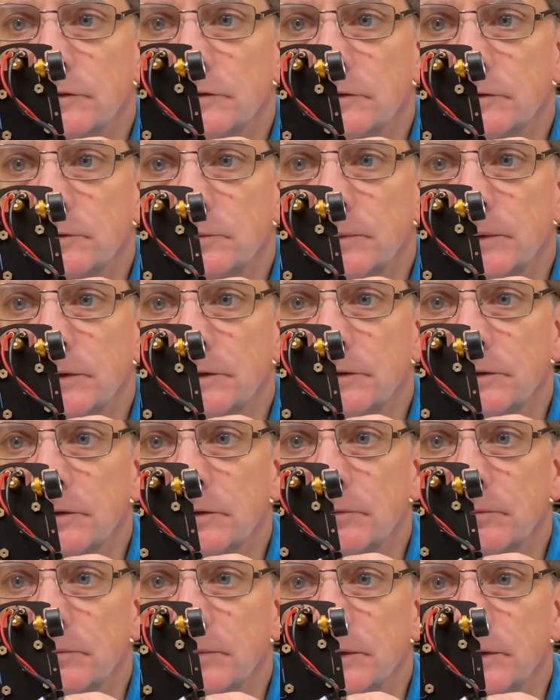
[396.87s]

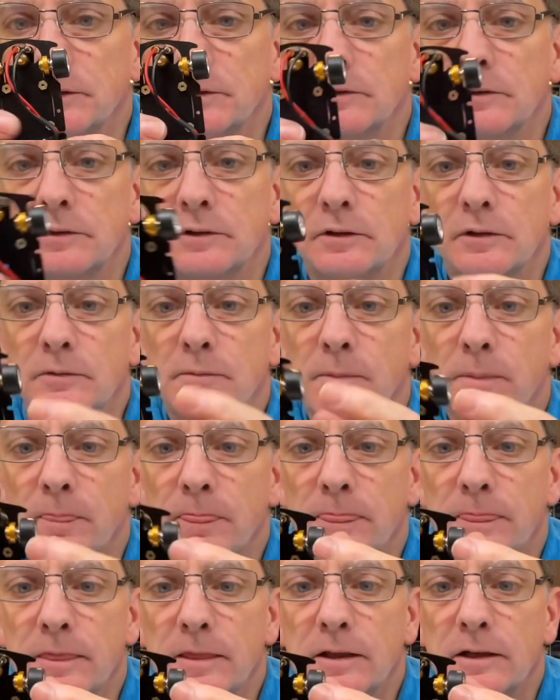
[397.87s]
suspension, but
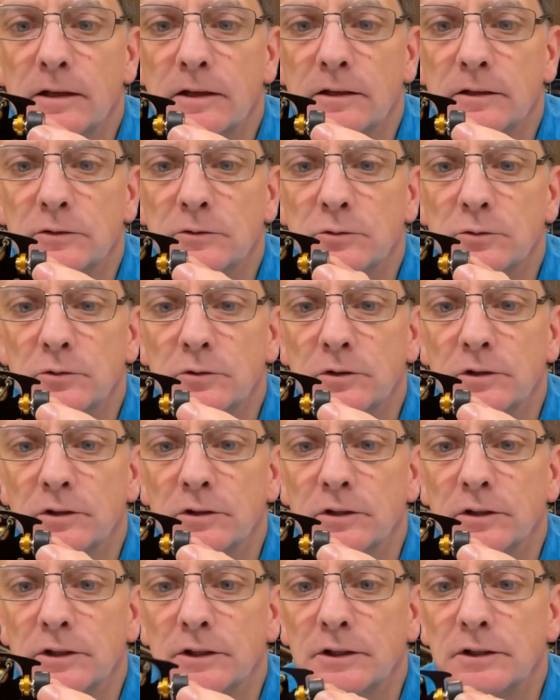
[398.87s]
it's
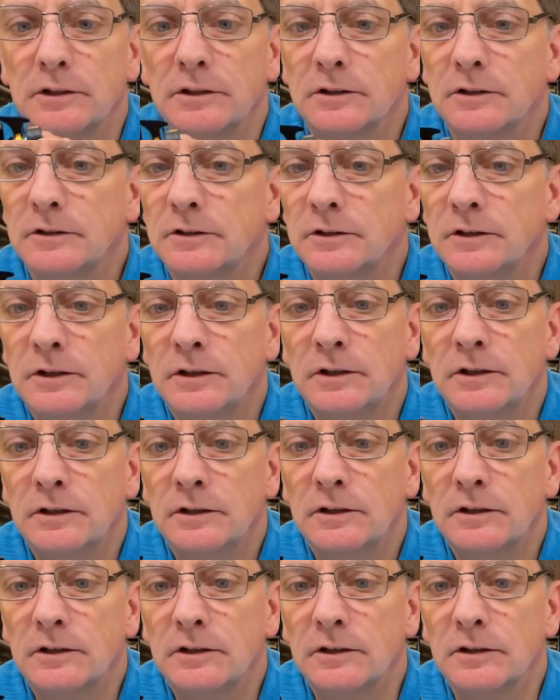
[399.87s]
really,
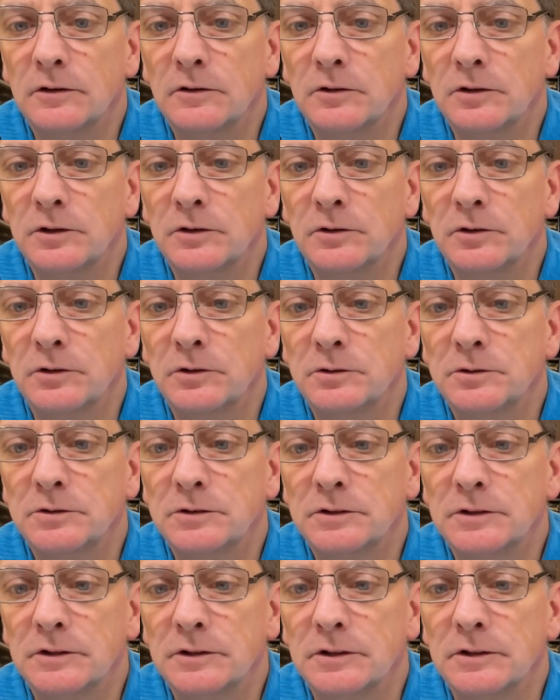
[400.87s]
you know, you're used
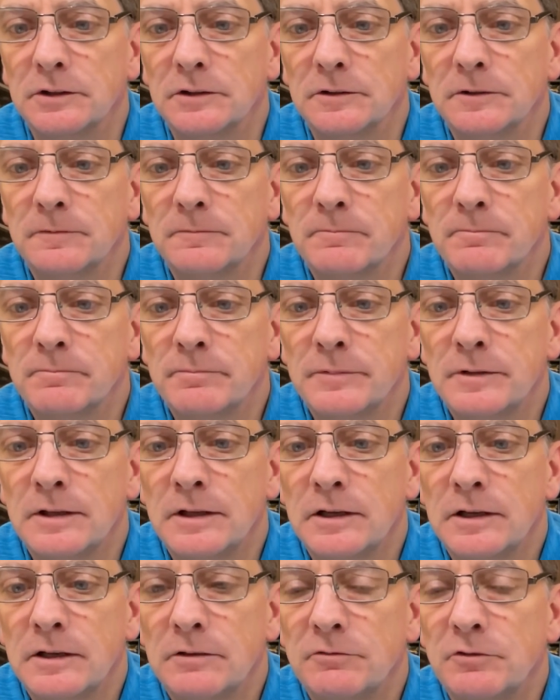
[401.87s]
to,
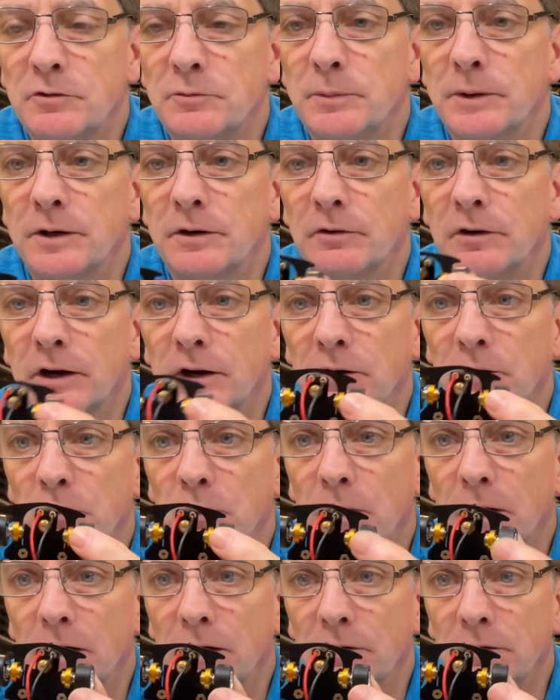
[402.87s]
if you've been around a
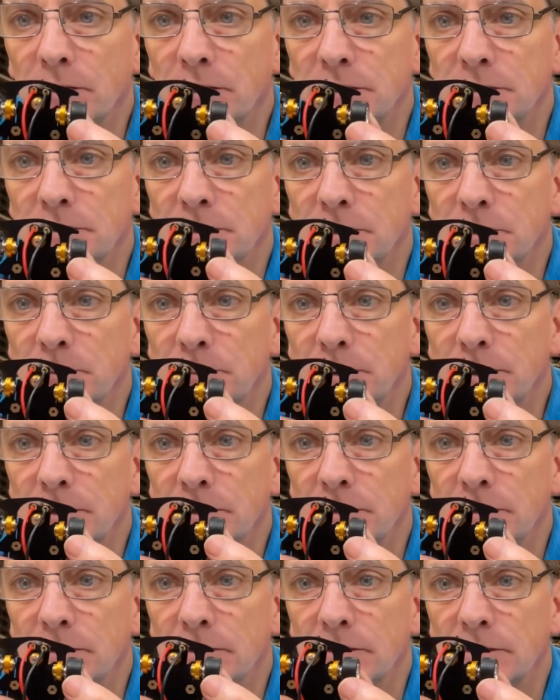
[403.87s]
while, these
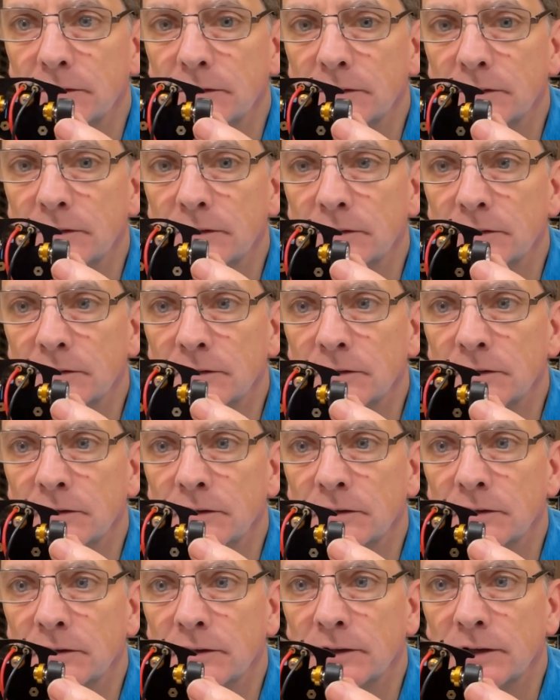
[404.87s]
independent
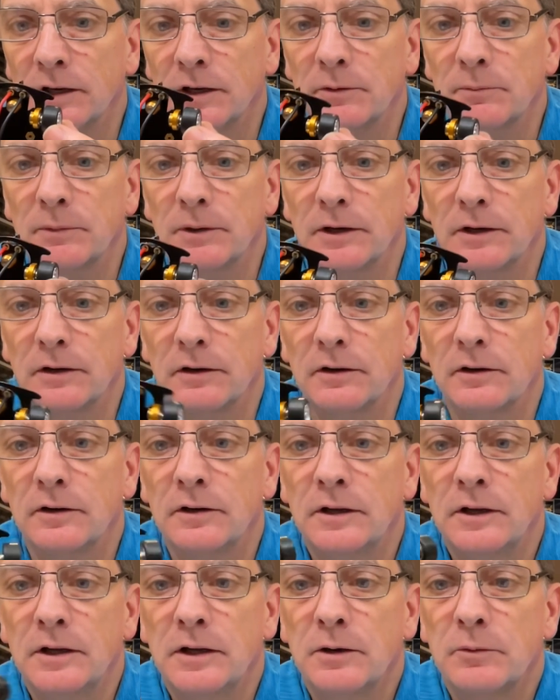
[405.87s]
are a nightmare.
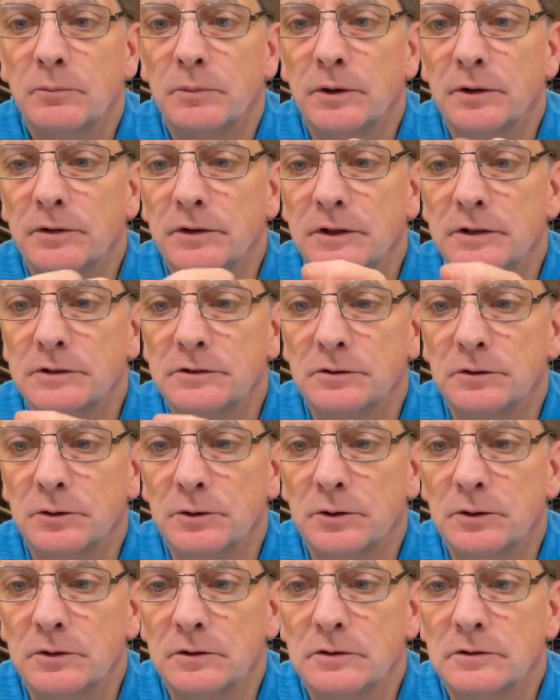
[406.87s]
But these
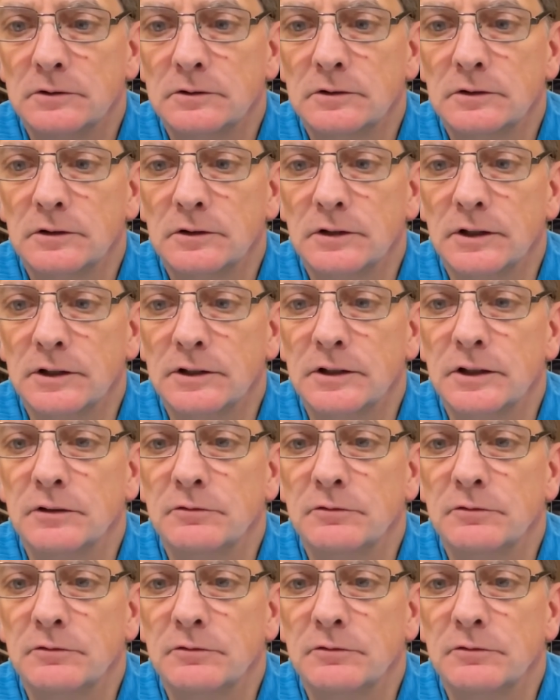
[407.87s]
look like